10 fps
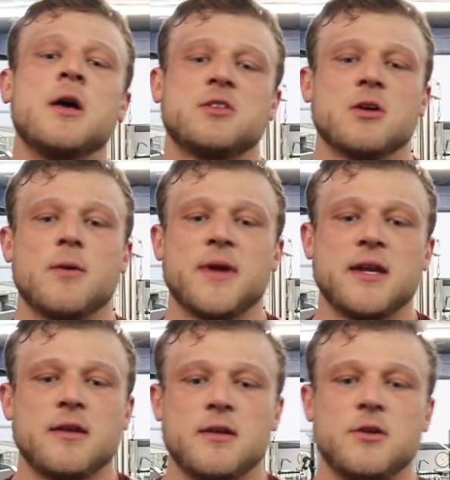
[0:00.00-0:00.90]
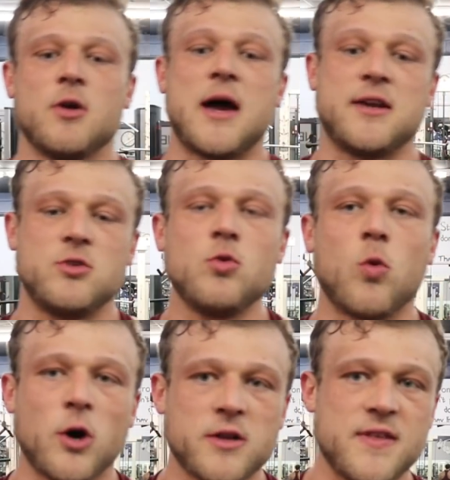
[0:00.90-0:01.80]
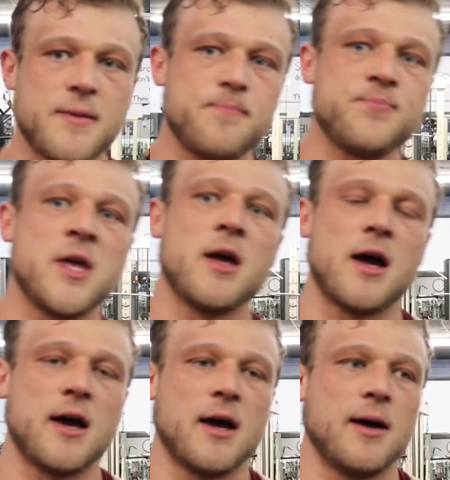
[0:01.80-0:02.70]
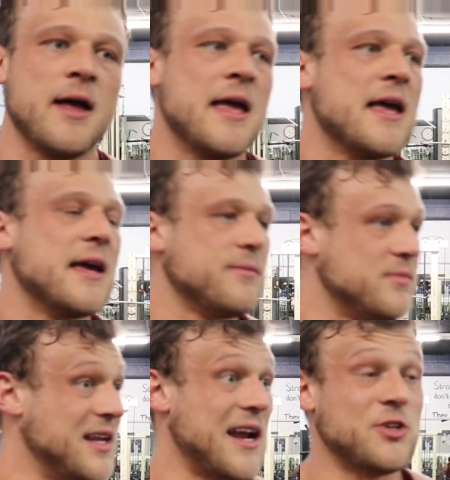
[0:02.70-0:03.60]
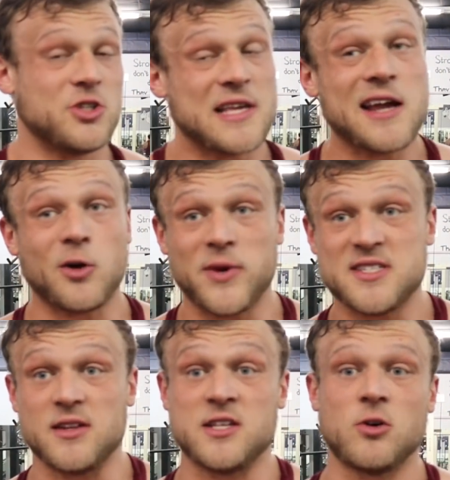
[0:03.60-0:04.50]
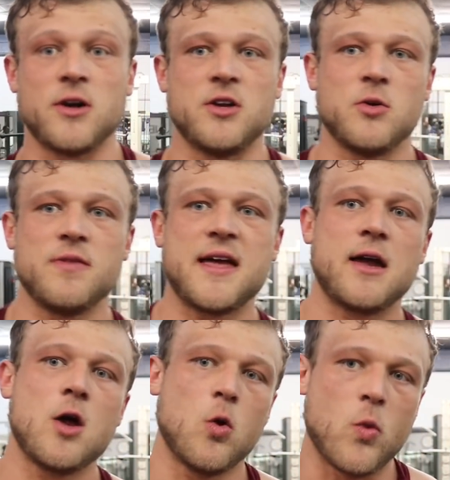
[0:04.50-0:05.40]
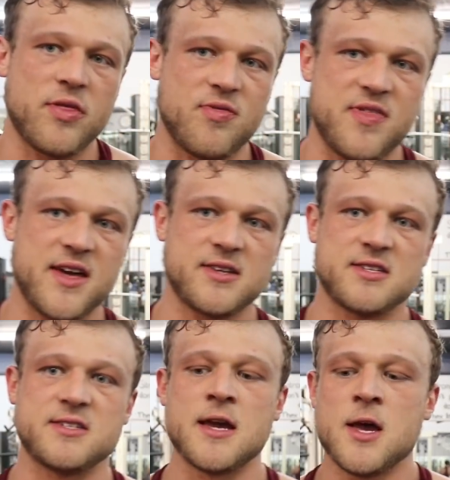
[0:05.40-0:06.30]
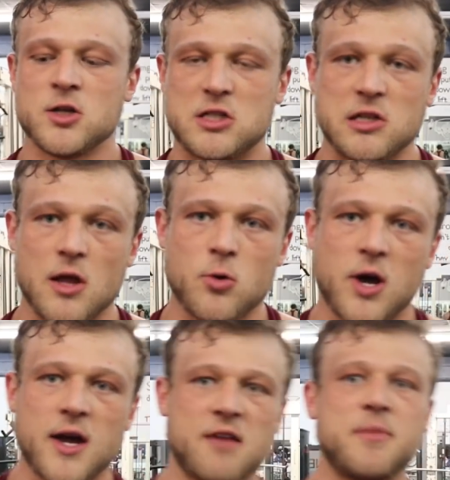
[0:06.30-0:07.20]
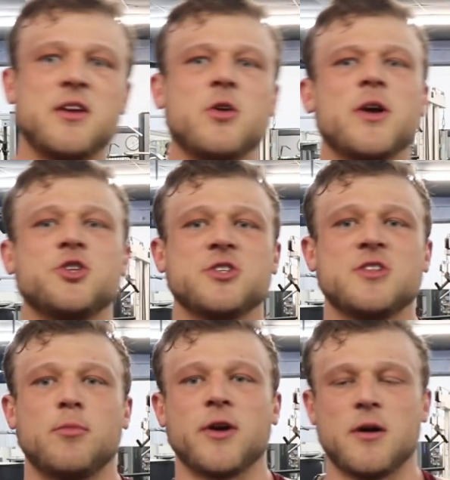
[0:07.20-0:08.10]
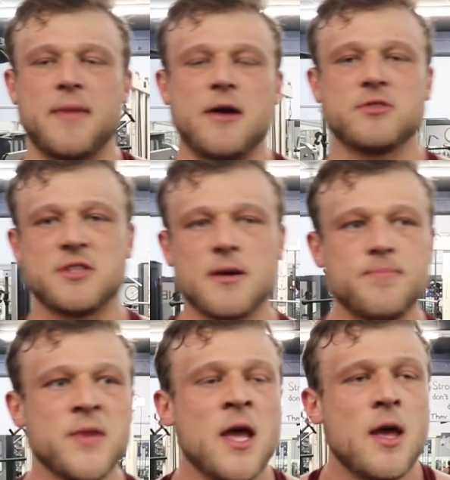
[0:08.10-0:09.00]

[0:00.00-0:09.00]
So, I mean, you know, I do work them, and I just kind of recently started doing that with this slow cut I've been doing, just to bring them out some.